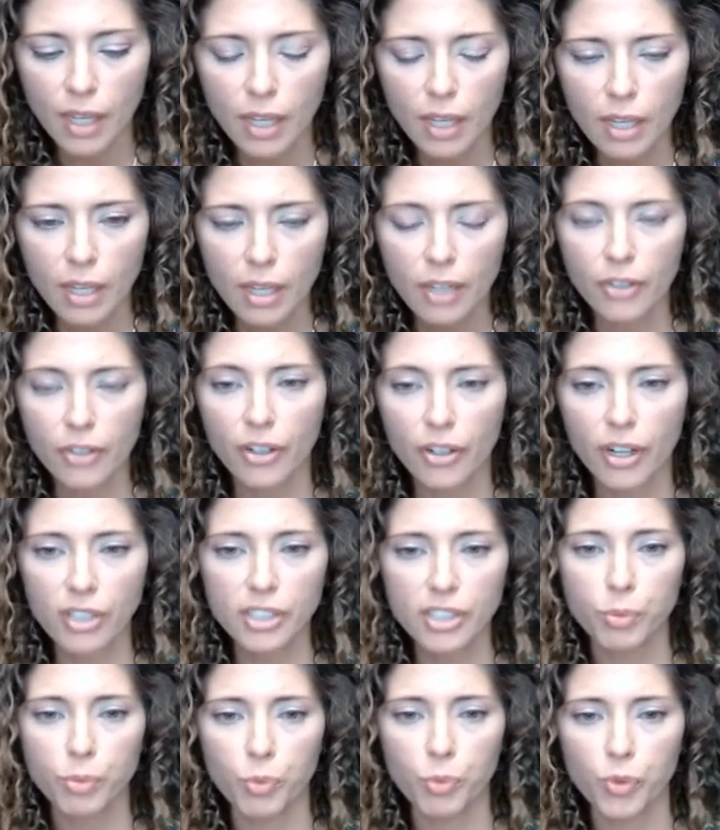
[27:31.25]
There are
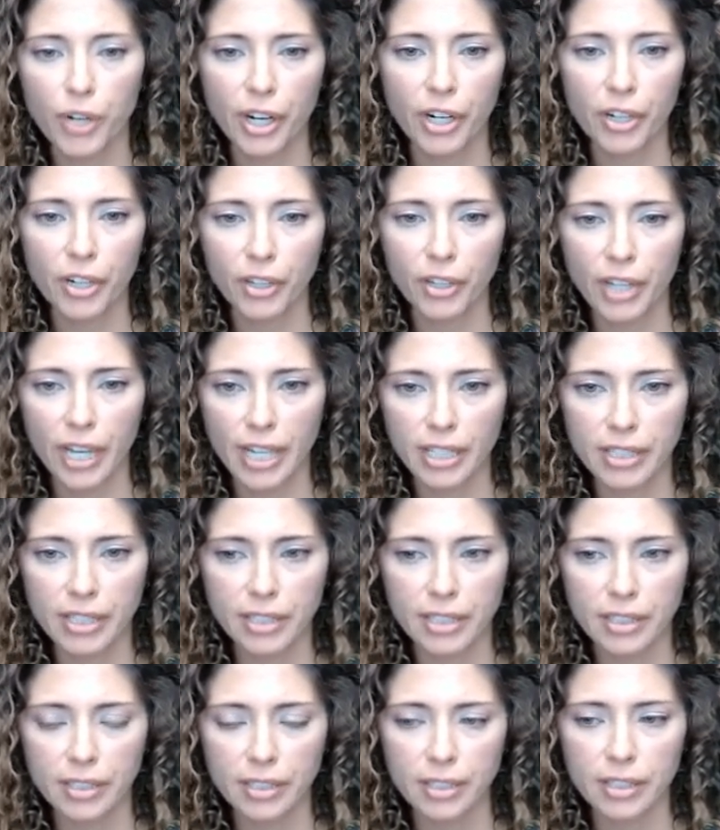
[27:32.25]
some rare
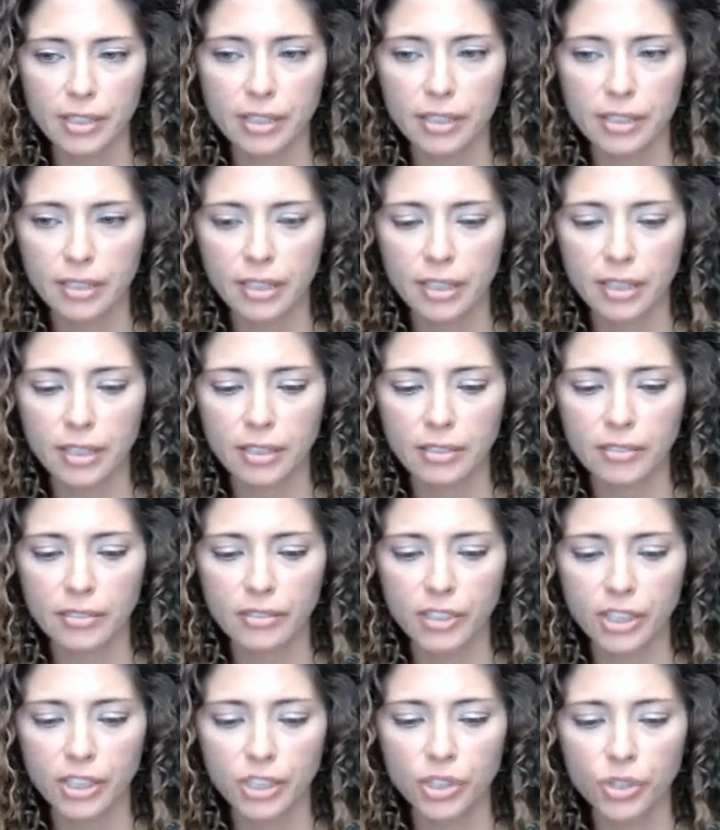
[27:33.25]
cases of
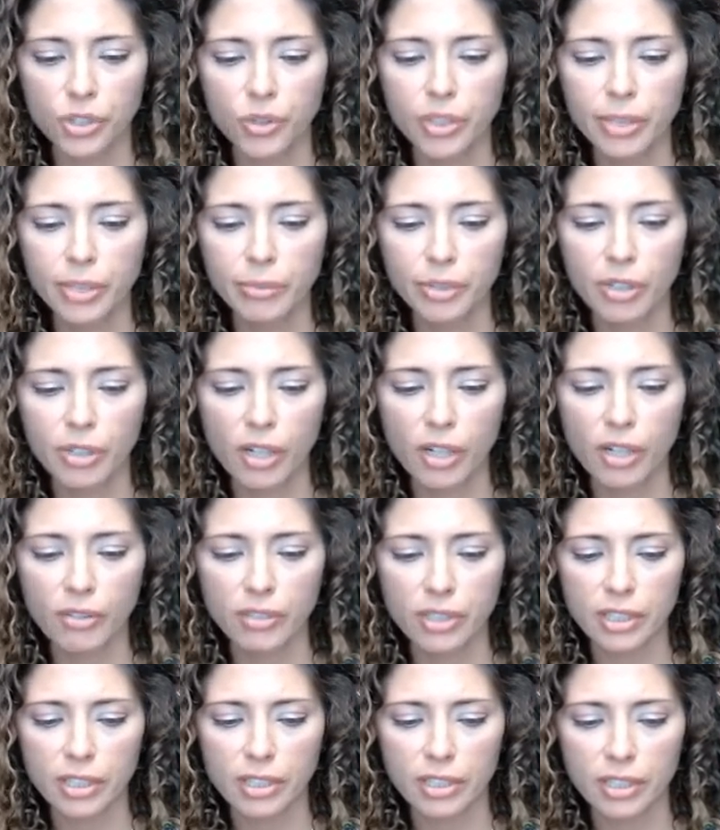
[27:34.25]
extreme drug
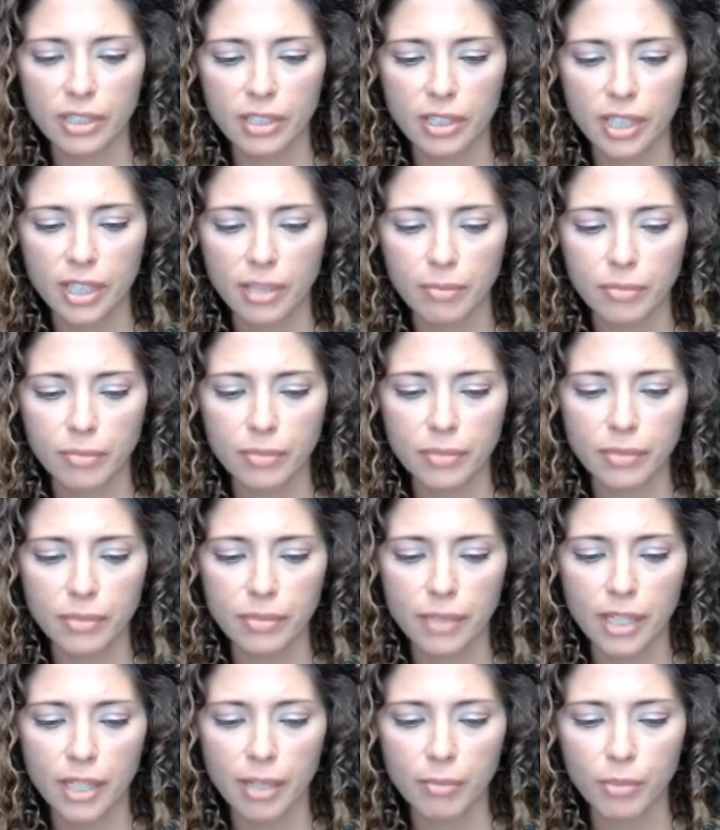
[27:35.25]
resistant
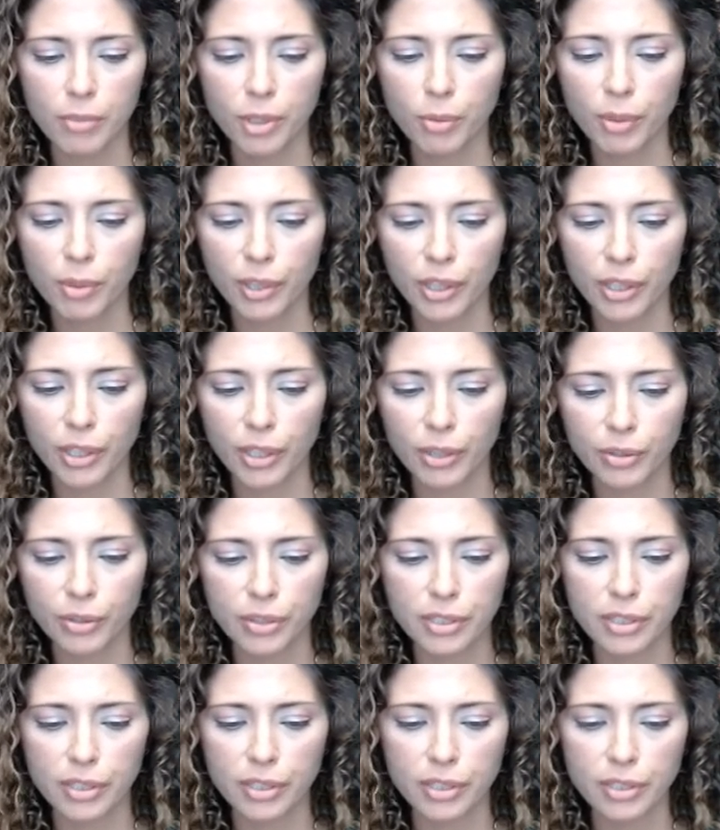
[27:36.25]
M.
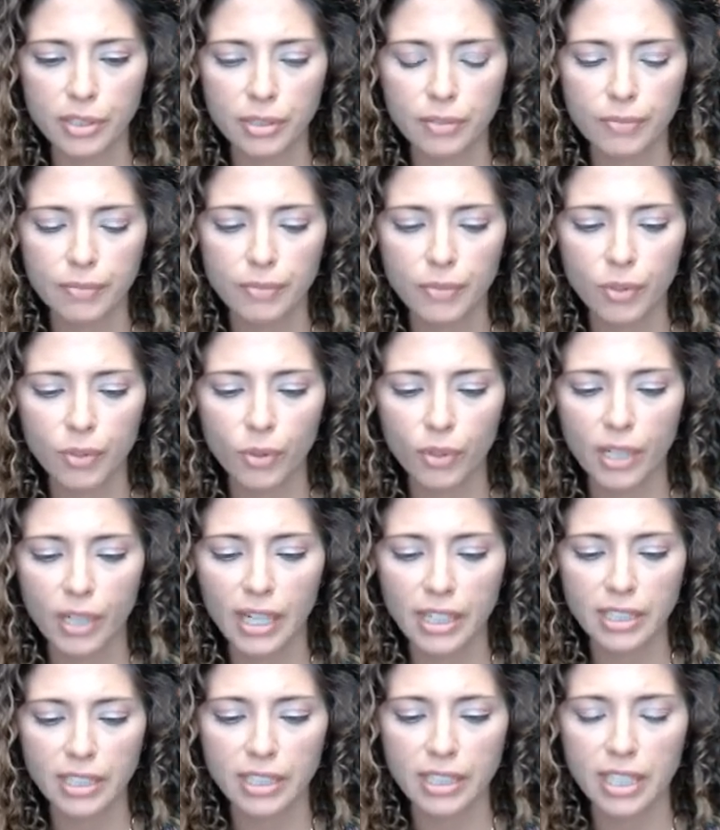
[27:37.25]
tuberculosis, or
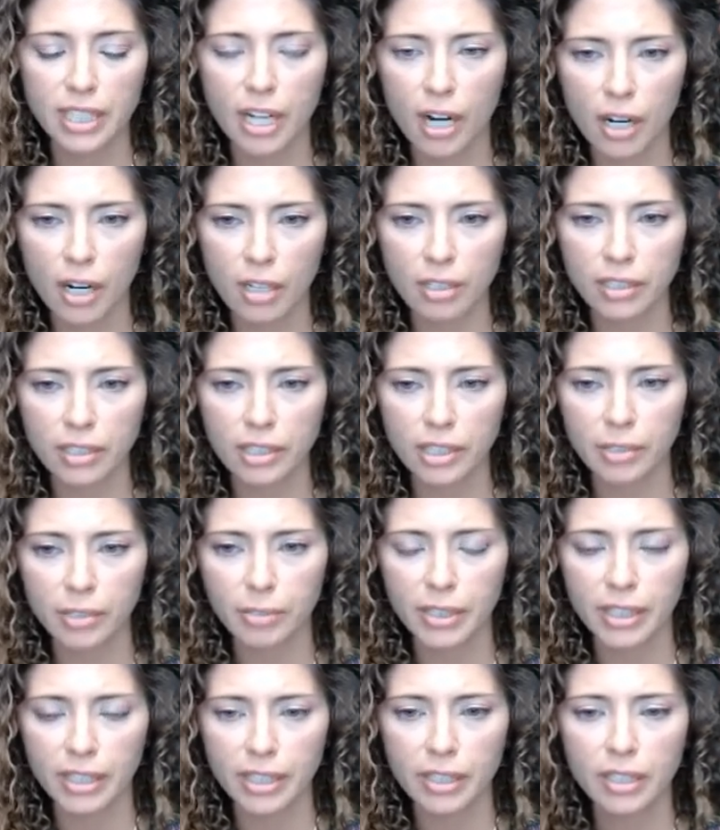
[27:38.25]
XDR
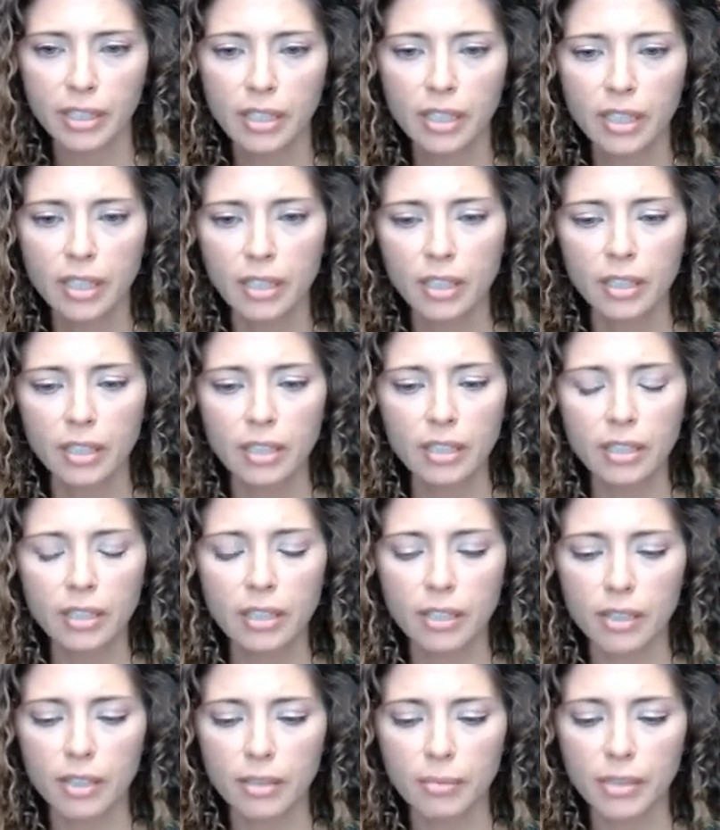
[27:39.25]
TB,
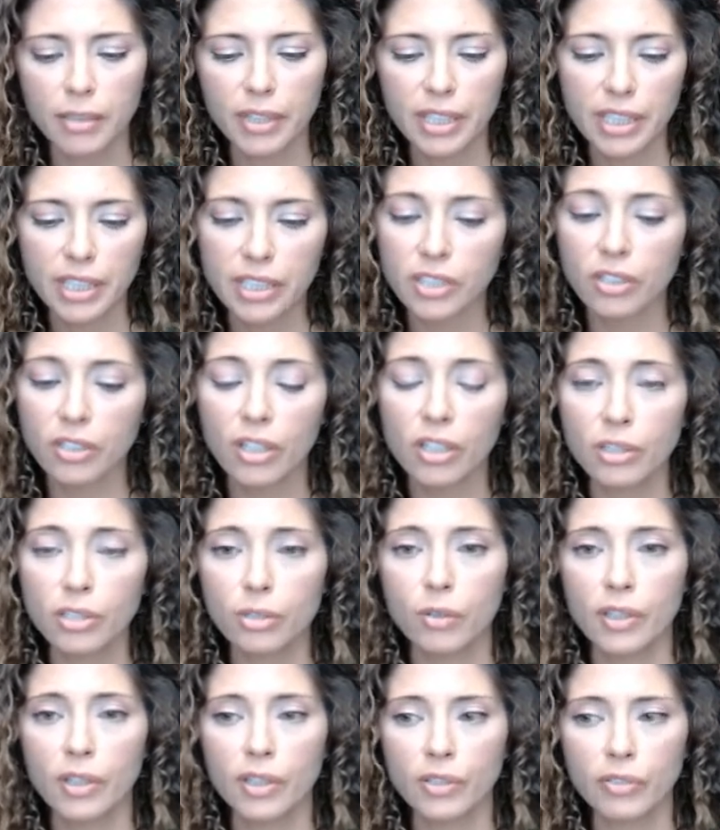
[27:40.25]
but these are also
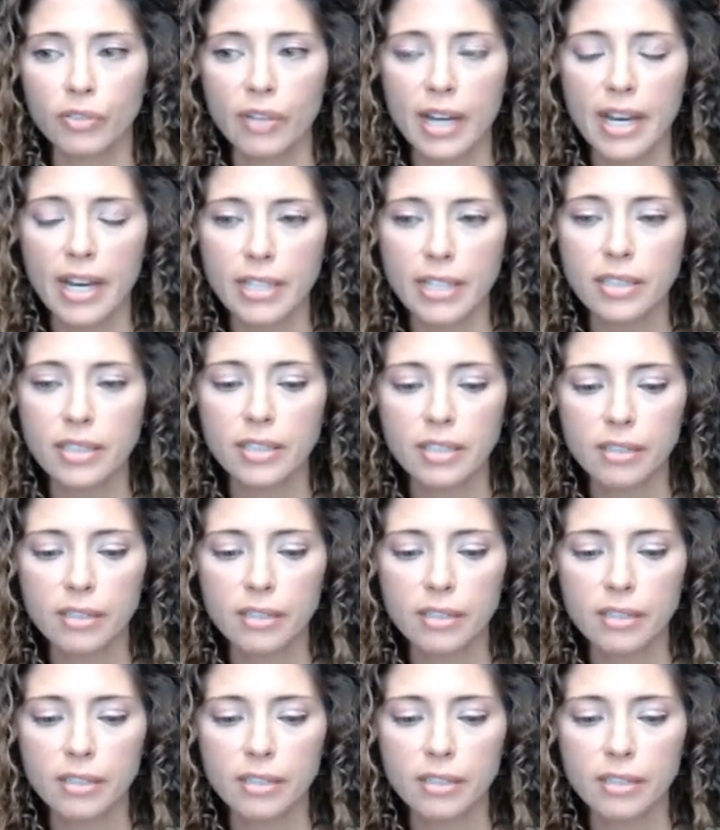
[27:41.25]
on the rise.